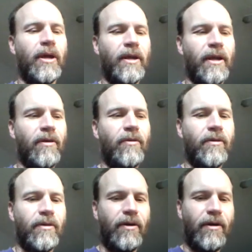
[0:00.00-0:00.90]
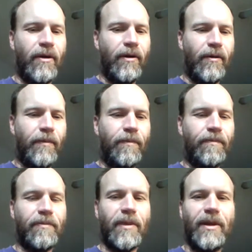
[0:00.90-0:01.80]
it down
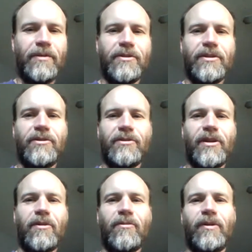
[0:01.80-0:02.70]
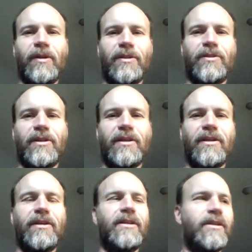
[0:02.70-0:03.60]
and see just how realistic
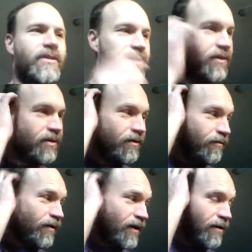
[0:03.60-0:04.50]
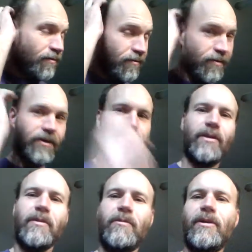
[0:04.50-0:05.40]
it is and find out what a
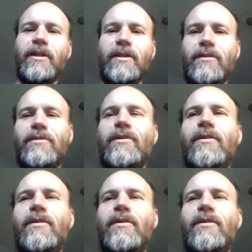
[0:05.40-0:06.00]
zombie really is.